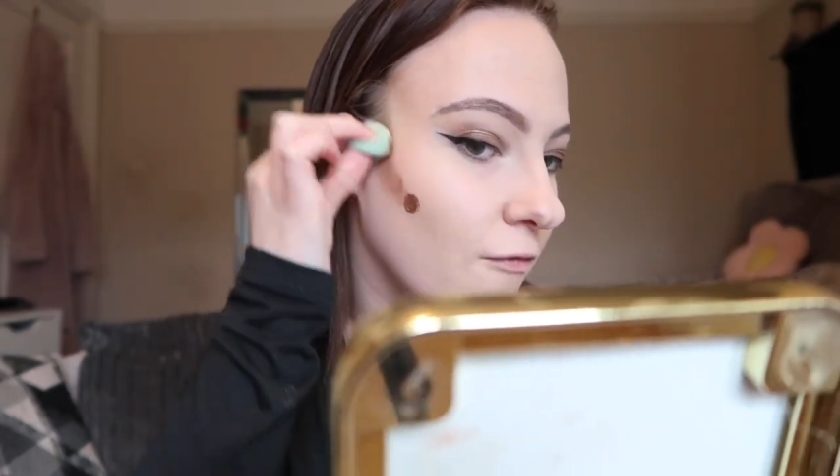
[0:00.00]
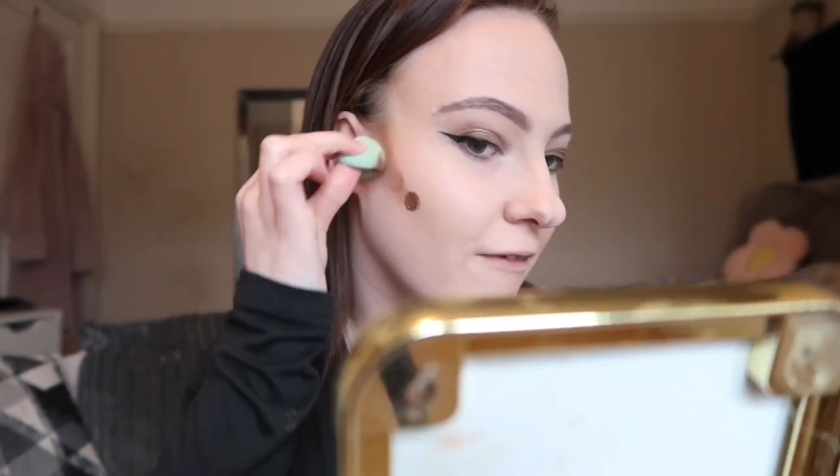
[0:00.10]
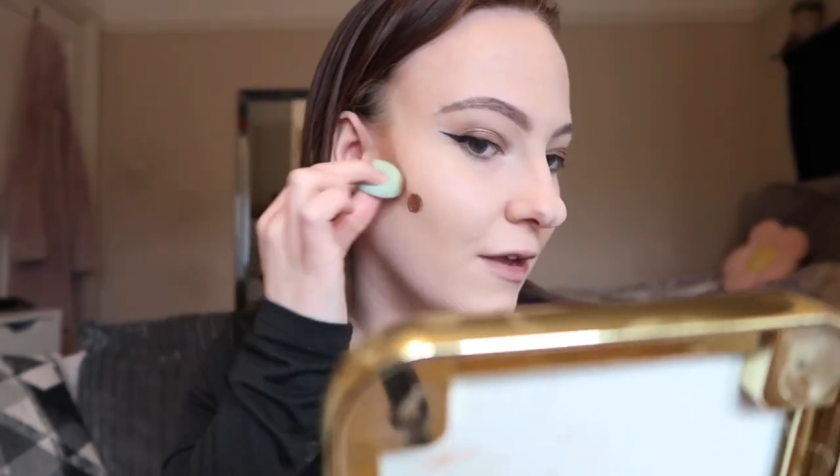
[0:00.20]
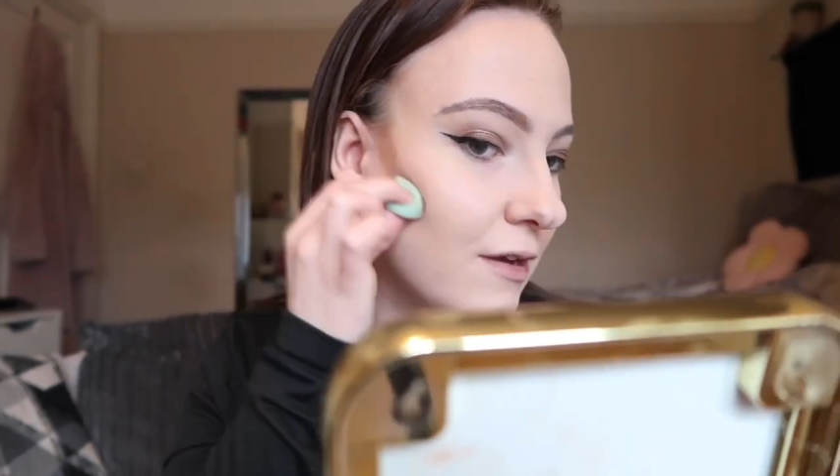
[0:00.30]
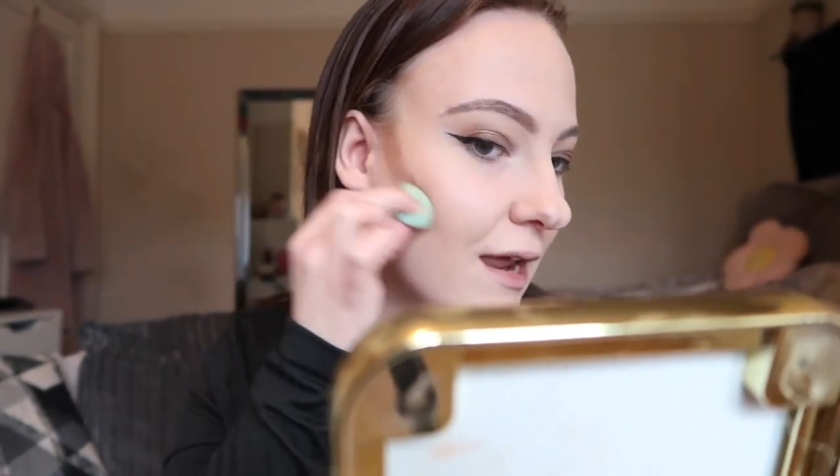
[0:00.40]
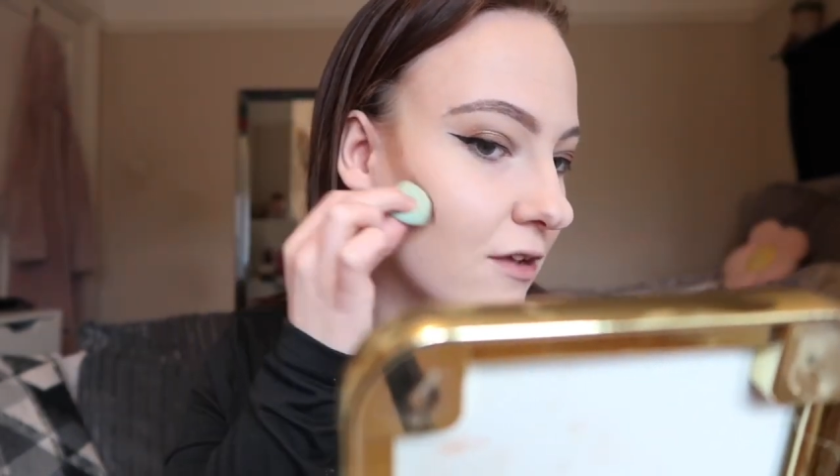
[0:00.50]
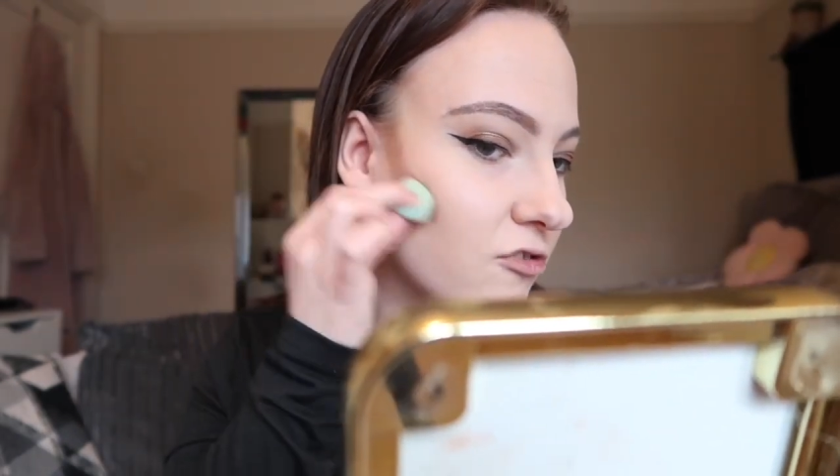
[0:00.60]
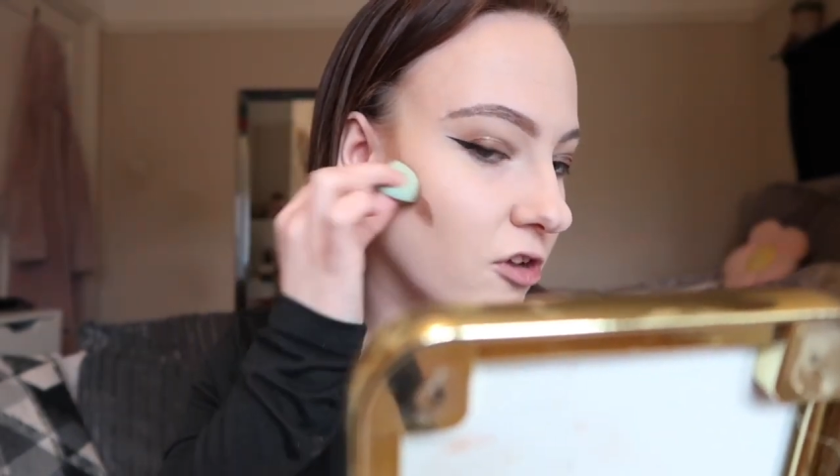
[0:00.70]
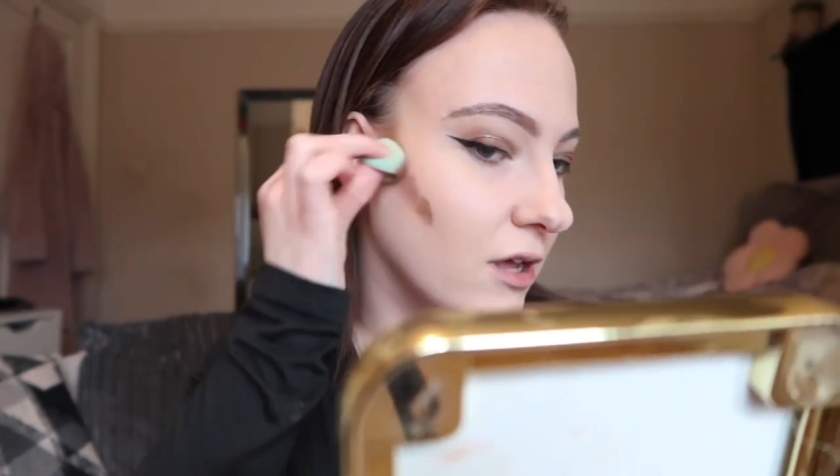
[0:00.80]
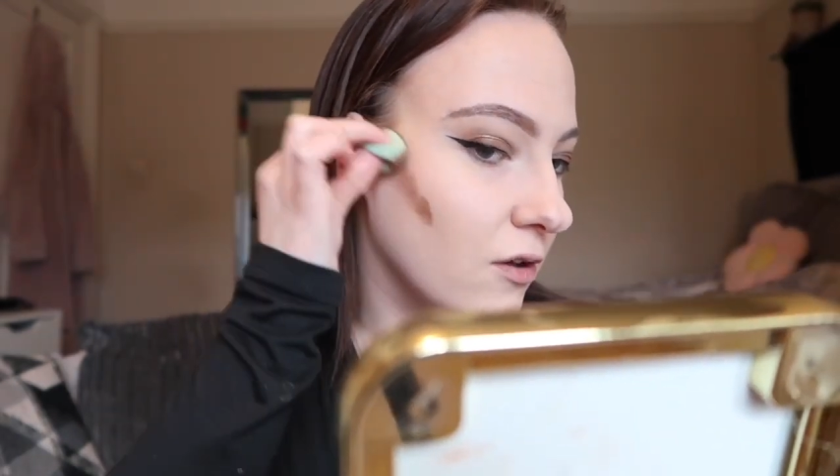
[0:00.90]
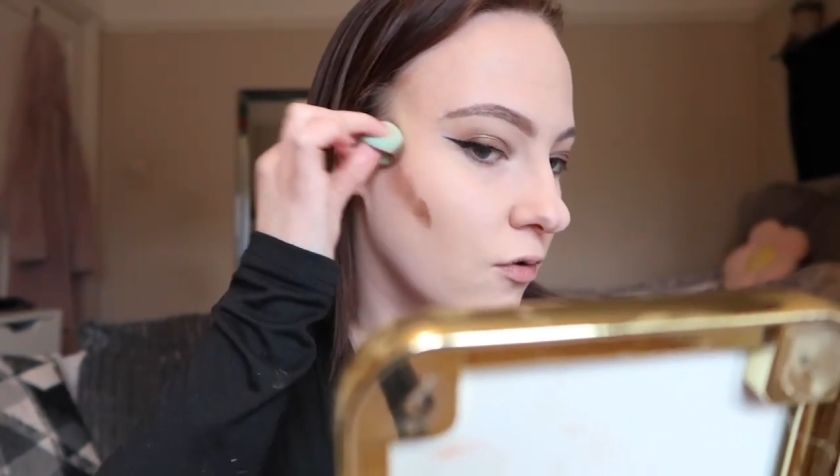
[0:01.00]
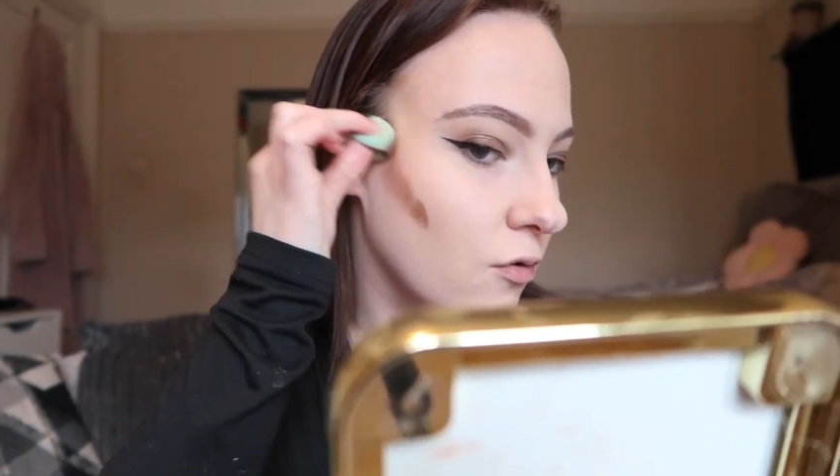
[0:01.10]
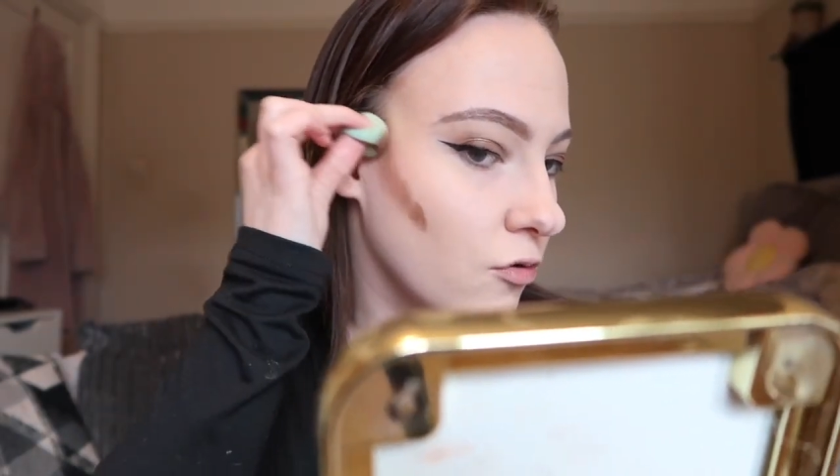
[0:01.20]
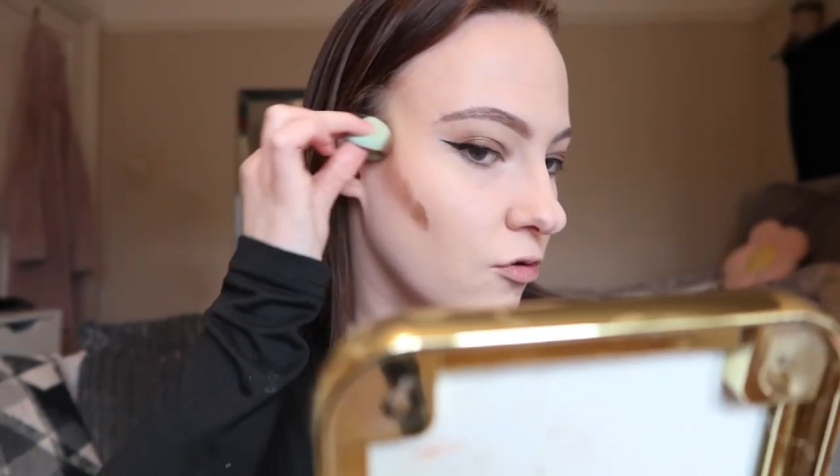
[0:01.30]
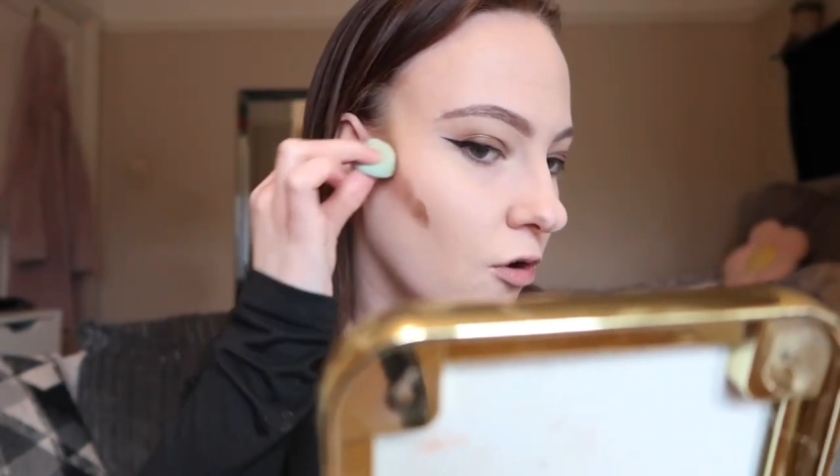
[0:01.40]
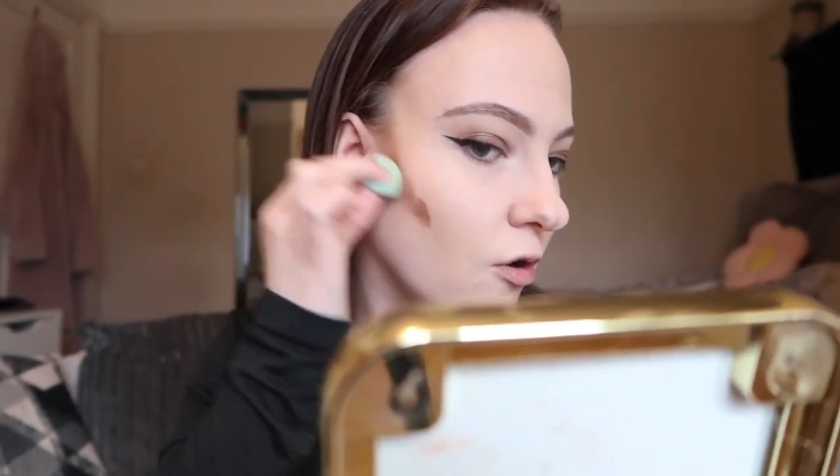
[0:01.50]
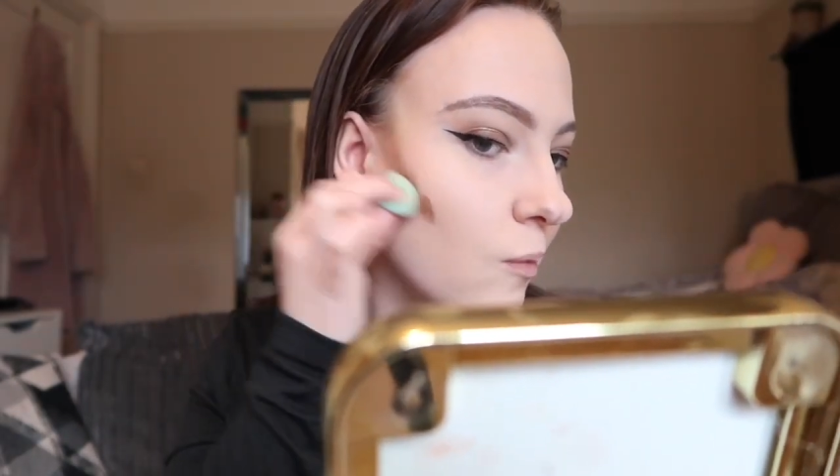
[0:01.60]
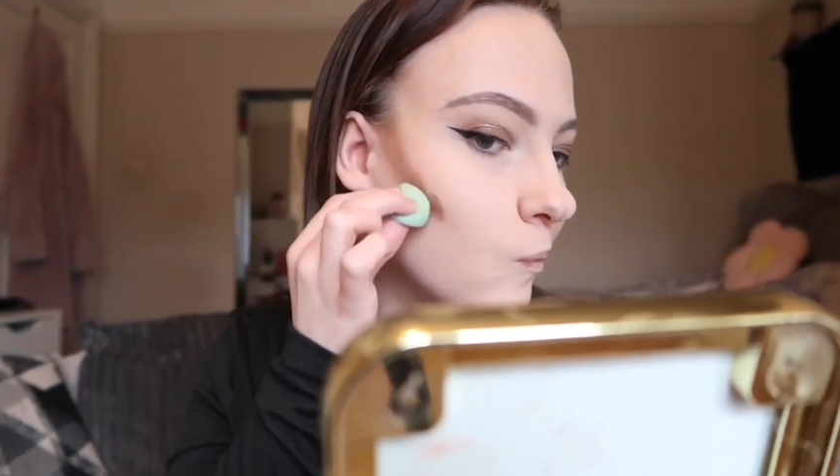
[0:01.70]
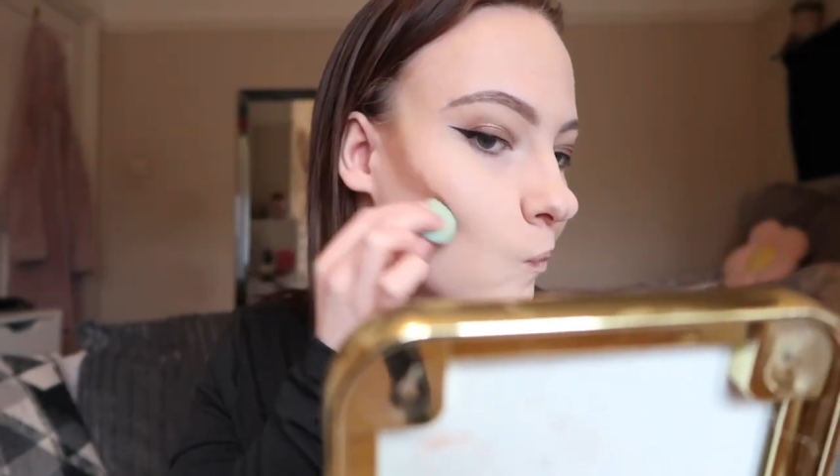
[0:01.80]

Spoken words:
foundation and contour.